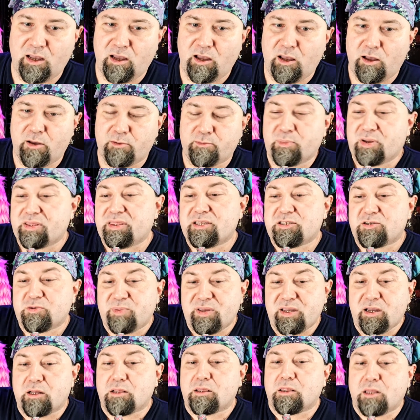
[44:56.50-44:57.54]
But this would be
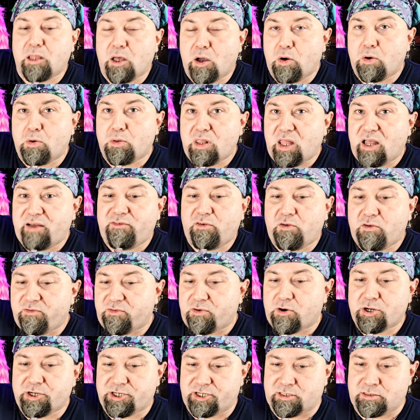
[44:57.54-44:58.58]
a low-level
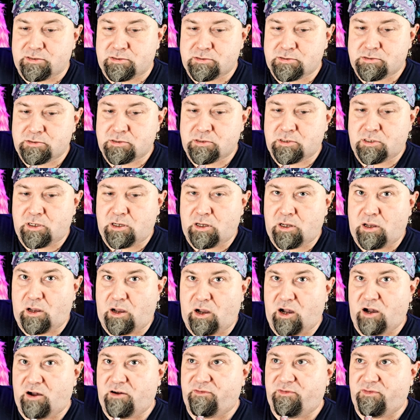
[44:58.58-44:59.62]
version
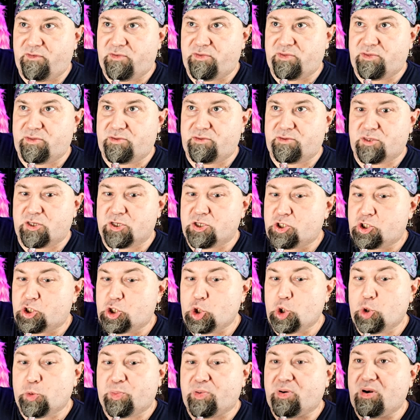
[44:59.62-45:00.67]
of the
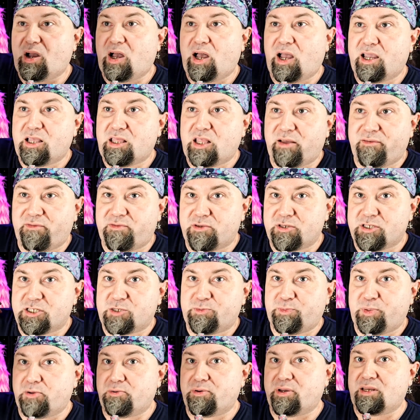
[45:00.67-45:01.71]
super high level
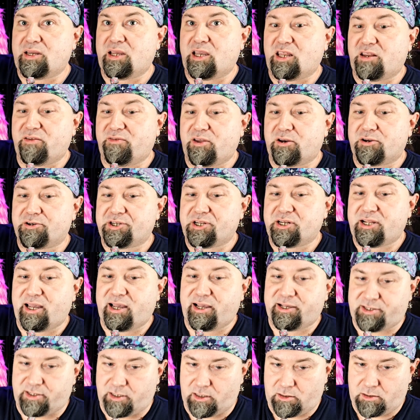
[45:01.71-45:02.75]
spewing negative energy and
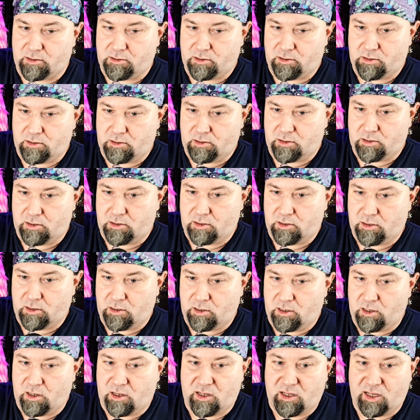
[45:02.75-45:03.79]
acid.
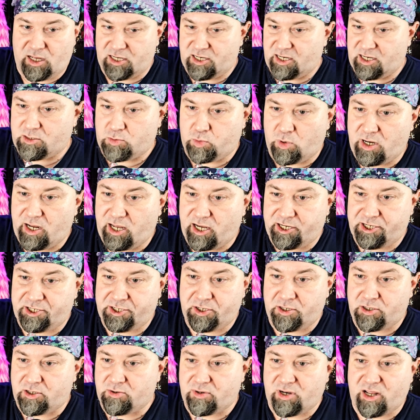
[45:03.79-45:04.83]
It takes action. You
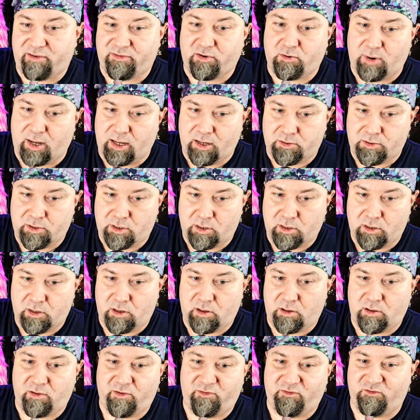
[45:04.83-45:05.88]
can do it every round.
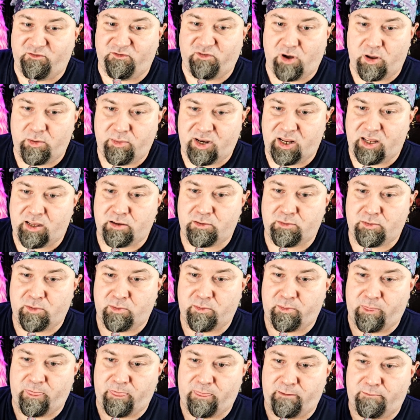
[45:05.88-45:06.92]
Vomiting,
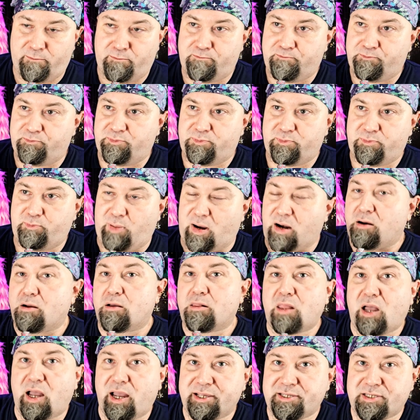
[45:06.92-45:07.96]

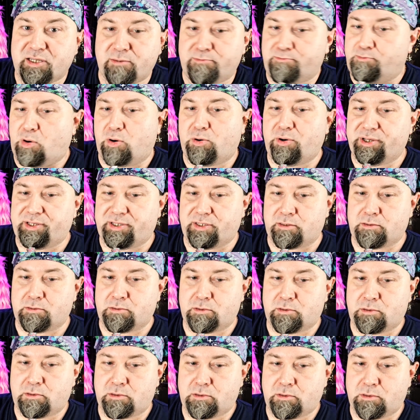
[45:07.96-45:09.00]
paralyzing poison
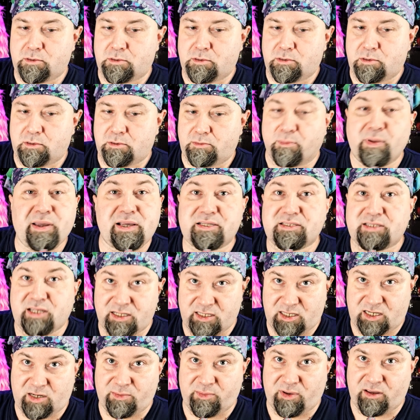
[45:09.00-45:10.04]
makes sense
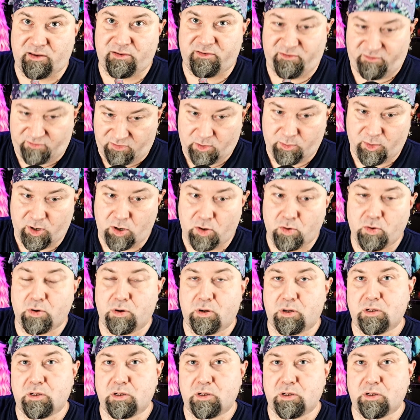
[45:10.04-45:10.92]
to me from a ghoul,